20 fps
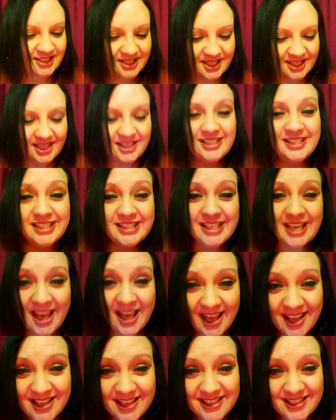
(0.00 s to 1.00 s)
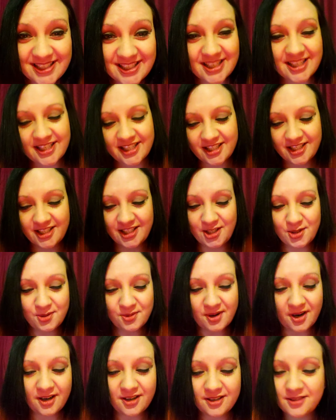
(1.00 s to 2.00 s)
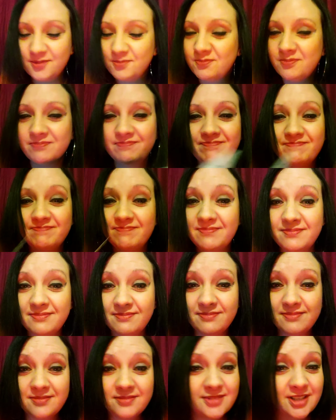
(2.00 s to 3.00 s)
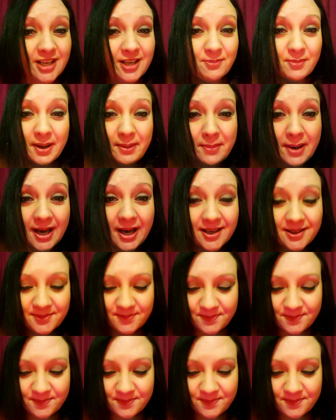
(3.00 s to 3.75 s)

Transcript: Again. You are saying bye-bye.